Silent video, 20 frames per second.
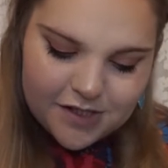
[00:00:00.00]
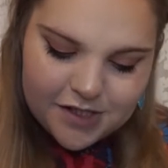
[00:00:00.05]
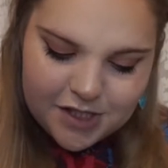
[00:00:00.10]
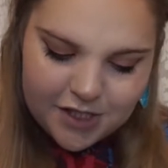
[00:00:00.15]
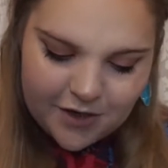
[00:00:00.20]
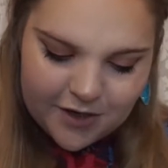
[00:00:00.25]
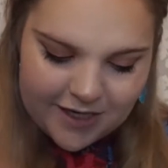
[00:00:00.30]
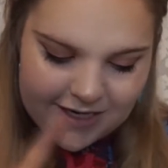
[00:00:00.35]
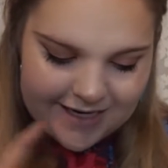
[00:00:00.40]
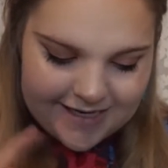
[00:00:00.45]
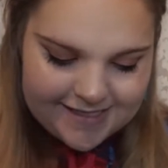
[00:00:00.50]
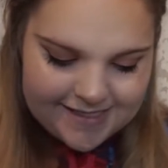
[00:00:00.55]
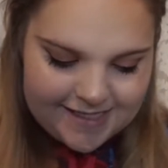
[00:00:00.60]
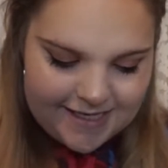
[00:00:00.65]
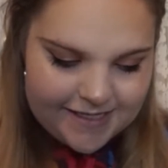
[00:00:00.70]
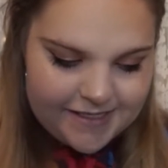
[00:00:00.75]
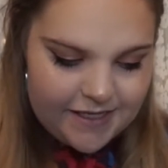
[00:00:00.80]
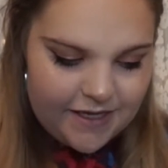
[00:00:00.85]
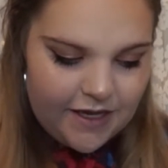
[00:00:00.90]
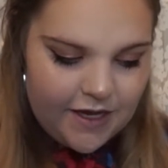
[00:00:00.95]
So you're gonna get
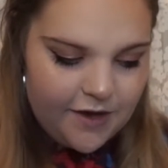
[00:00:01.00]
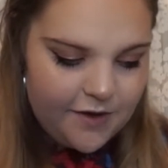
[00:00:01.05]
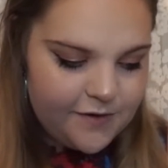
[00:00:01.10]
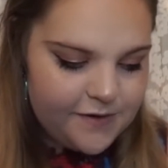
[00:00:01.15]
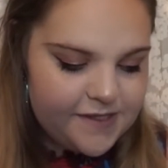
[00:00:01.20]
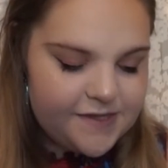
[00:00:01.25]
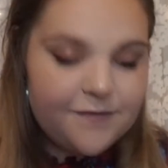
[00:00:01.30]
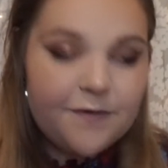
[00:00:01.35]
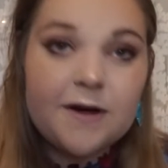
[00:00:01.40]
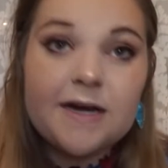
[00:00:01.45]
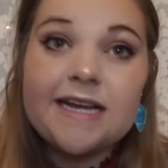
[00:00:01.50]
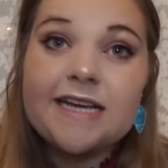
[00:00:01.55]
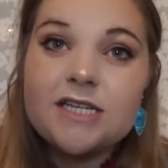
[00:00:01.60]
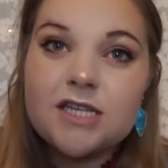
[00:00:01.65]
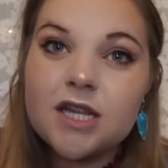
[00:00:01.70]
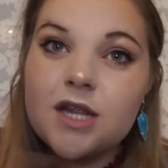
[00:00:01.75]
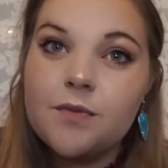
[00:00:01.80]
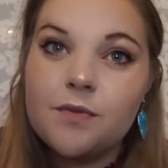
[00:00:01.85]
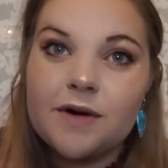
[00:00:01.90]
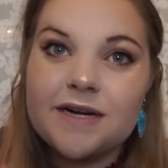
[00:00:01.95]
6 of those for
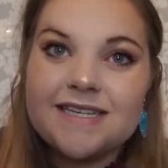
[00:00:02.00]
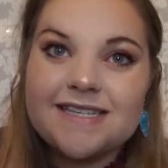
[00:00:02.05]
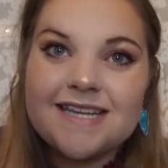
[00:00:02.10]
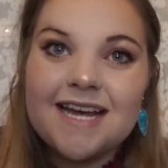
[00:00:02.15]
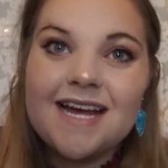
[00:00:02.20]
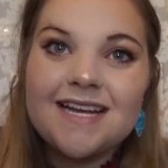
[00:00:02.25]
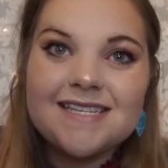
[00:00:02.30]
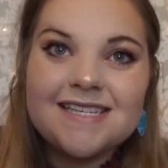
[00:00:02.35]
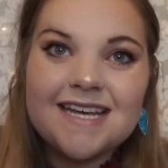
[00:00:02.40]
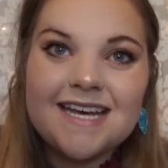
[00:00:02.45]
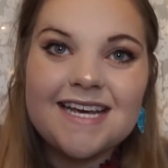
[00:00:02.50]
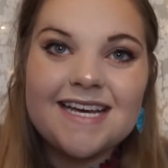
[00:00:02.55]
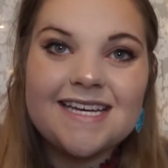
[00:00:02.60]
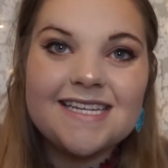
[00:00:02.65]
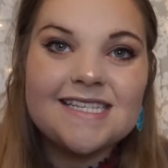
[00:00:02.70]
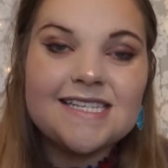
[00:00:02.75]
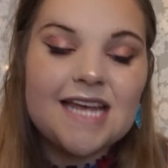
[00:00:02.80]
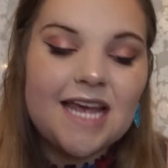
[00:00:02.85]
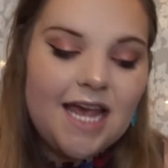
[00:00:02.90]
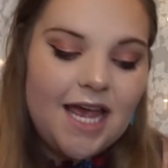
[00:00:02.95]
each of the
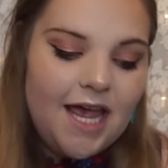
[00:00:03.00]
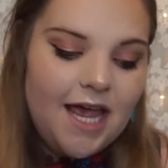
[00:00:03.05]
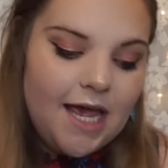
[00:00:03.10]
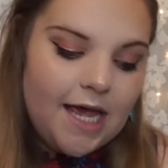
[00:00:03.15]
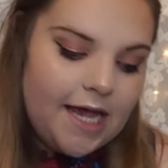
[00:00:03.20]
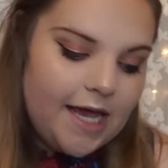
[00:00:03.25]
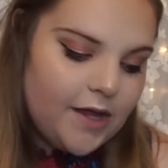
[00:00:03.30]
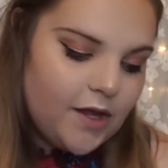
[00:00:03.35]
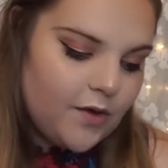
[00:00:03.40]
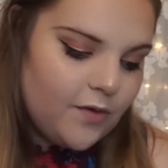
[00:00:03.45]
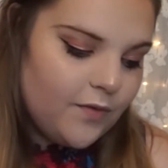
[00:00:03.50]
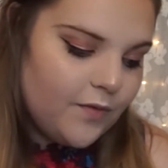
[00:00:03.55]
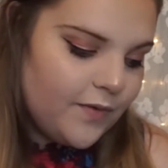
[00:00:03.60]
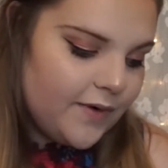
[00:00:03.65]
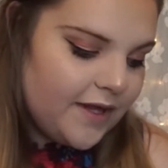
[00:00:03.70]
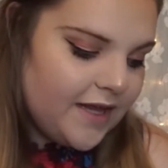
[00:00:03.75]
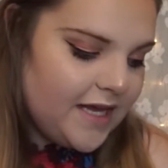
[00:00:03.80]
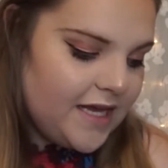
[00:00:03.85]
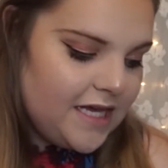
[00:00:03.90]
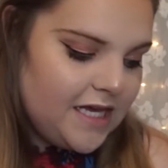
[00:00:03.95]
princesses, and they're
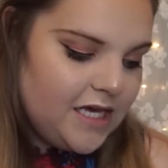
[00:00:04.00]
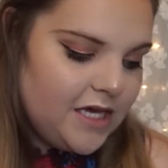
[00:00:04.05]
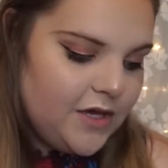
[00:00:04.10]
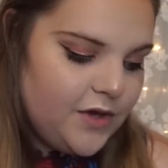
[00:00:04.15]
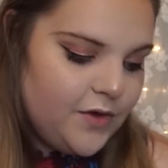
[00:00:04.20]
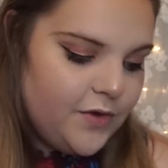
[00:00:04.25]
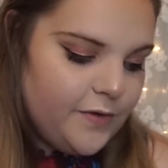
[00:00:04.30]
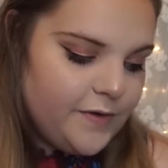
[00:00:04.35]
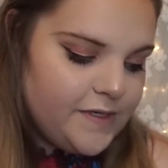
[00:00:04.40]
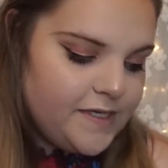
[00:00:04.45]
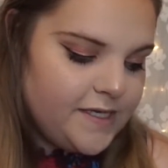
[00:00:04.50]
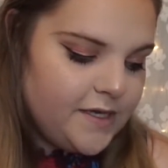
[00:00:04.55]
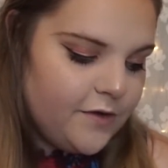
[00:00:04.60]
really cute.